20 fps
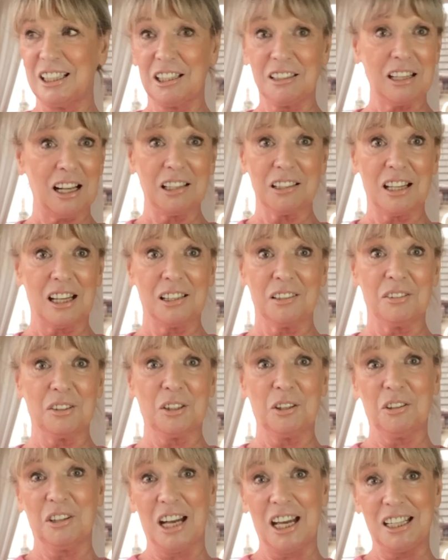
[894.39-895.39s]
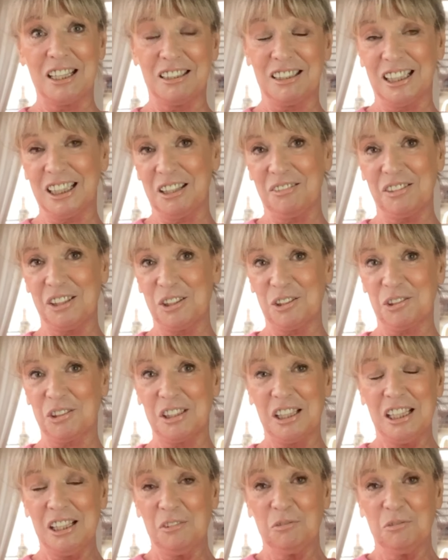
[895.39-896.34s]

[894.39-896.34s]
I, I'll have a go at anything if you just